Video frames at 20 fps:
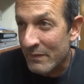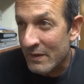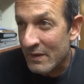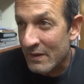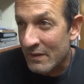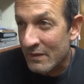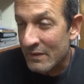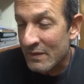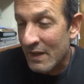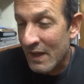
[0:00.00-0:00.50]

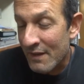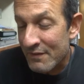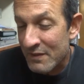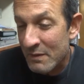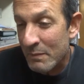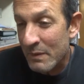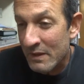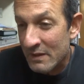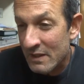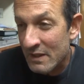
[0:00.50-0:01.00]
You have
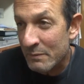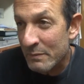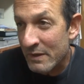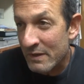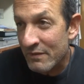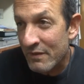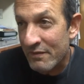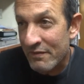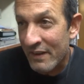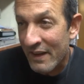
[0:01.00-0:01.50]
to be a little bit
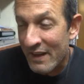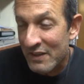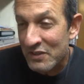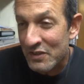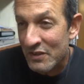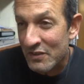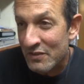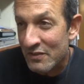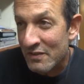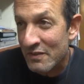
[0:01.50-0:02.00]
of a
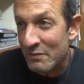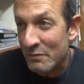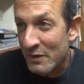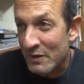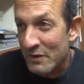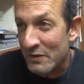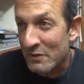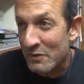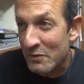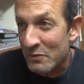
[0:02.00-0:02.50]
fascist when
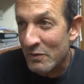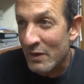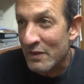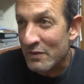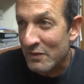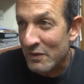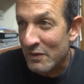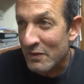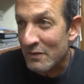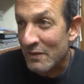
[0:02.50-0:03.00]
you do
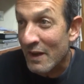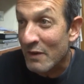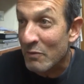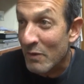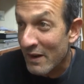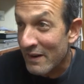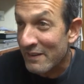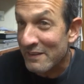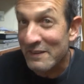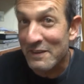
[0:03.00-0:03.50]
rescue.
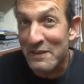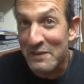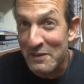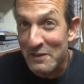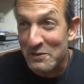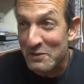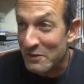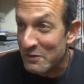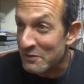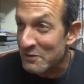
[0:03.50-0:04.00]
Ironically, the
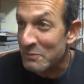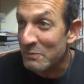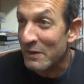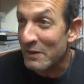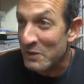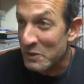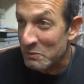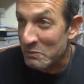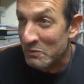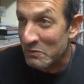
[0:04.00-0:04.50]
T-shirts are
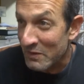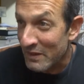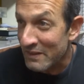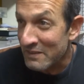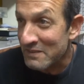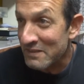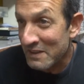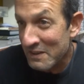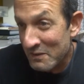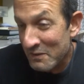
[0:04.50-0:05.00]
about human
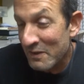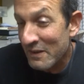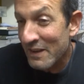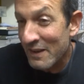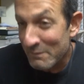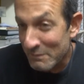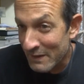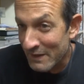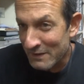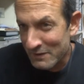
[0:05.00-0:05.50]
rights, and here I
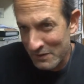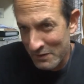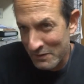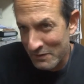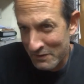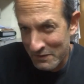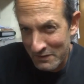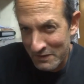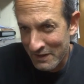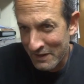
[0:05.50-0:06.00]
am, like, no,
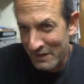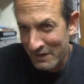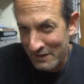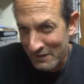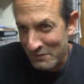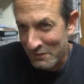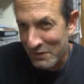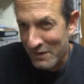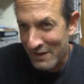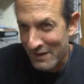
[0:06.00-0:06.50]
you're an
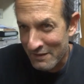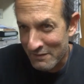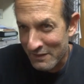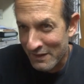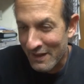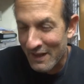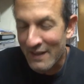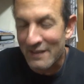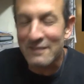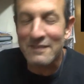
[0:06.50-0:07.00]
idiot. You can't have a
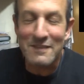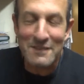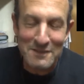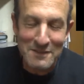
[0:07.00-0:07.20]
cat.